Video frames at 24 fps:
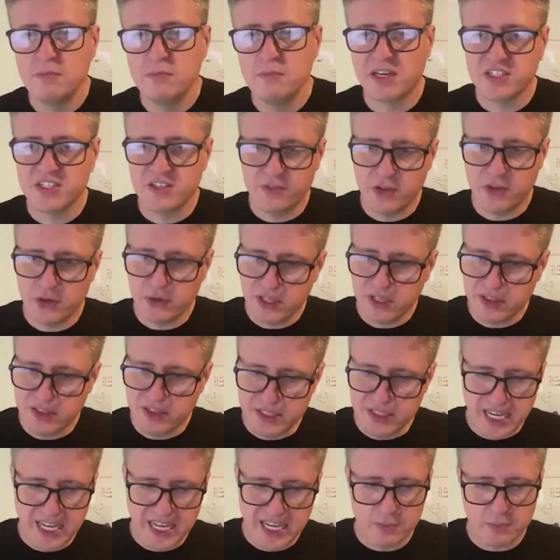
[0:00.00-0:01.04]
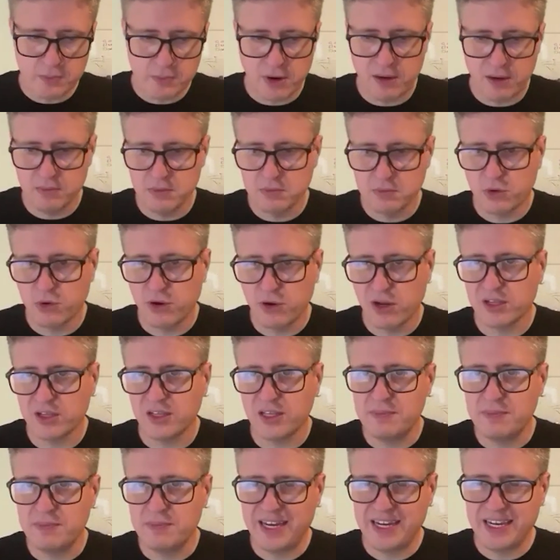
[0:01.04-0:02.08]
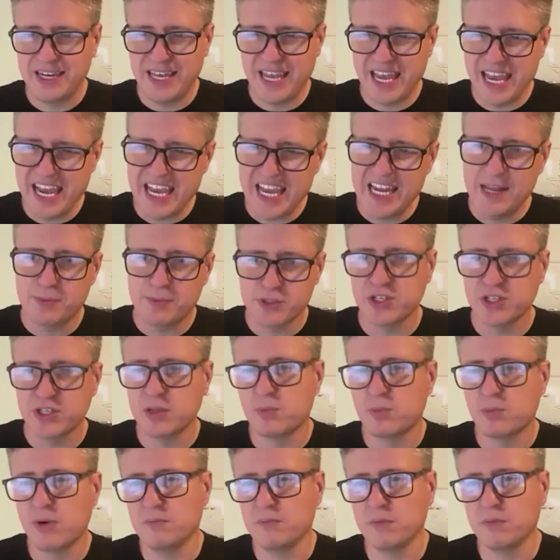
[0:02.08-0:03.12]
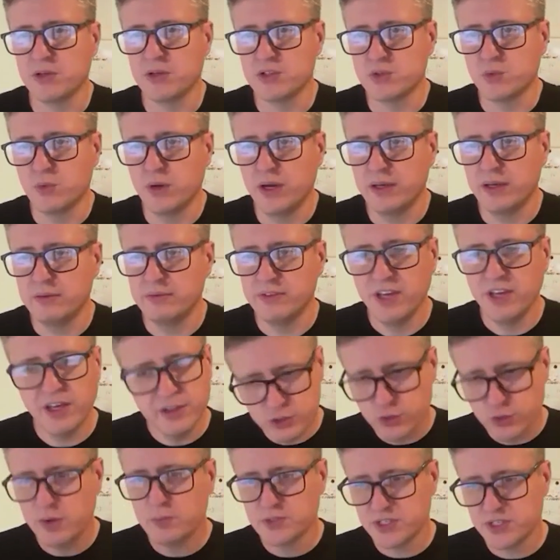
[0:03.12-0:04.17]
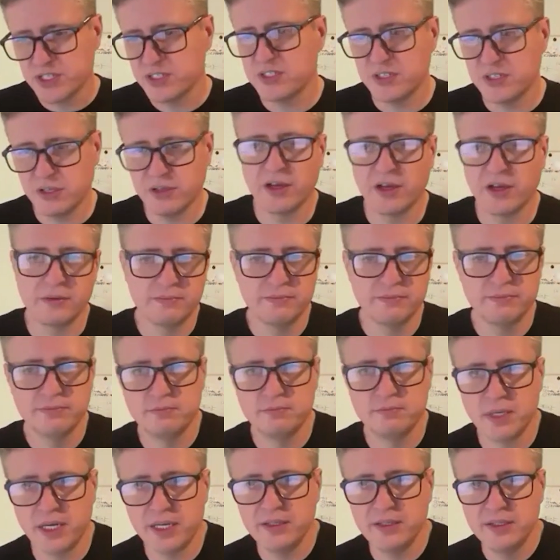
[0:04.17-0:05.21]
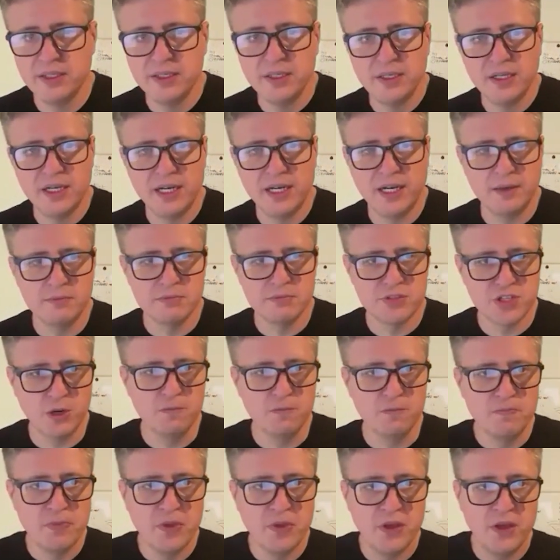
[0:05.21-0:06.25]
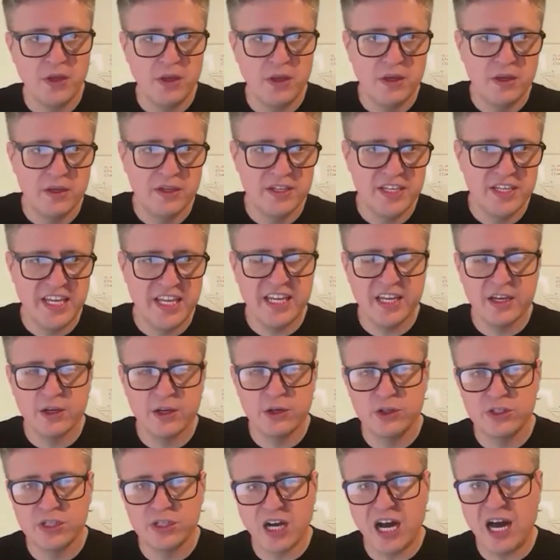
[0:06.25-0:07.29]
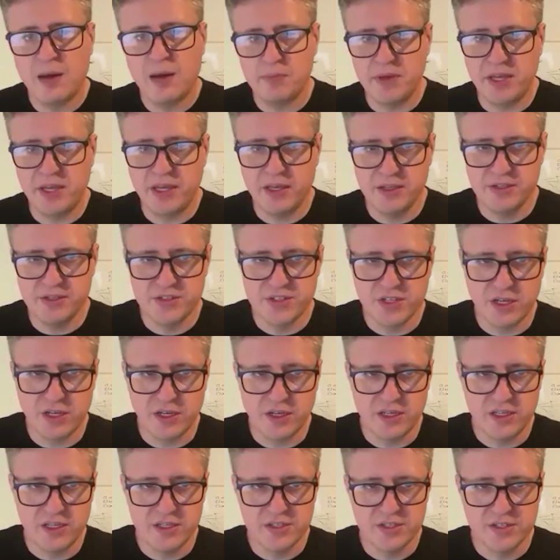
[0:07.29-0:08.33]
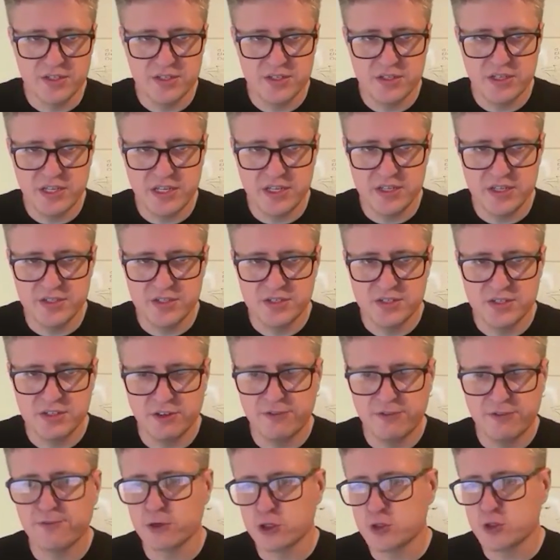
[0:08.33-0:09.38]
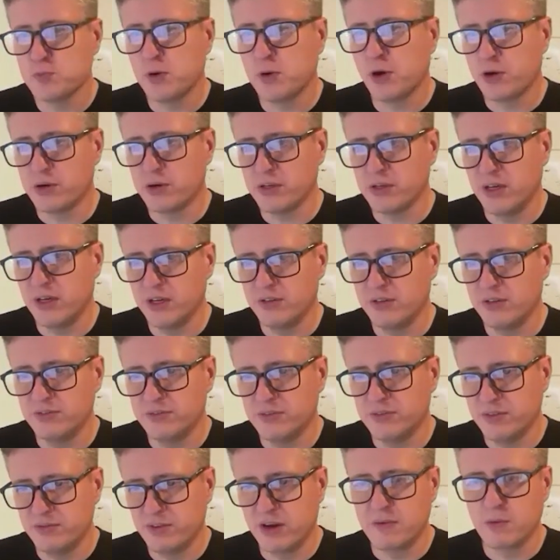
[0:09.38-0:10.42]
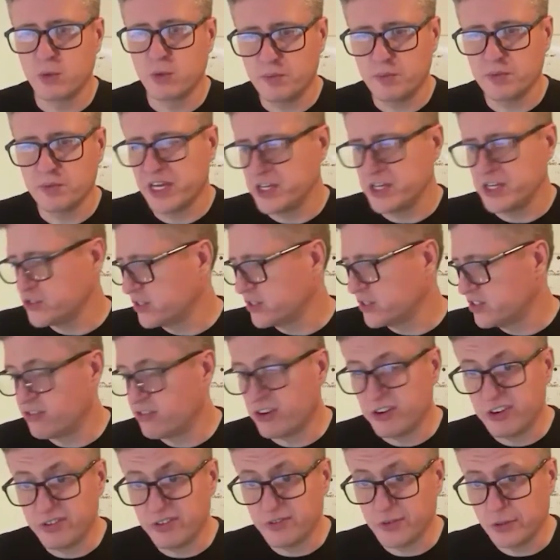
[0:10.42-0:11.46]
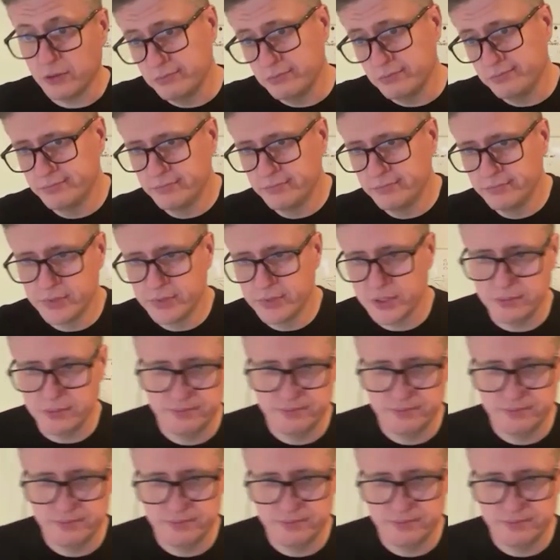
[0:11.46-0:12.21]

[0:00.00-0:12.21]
because if you can get the data problem correctly, about 80% of the problem goes away. The other 20% is still there. But um, so getting a good copy is uh, is is the first part of environment replication that's very difficult. So.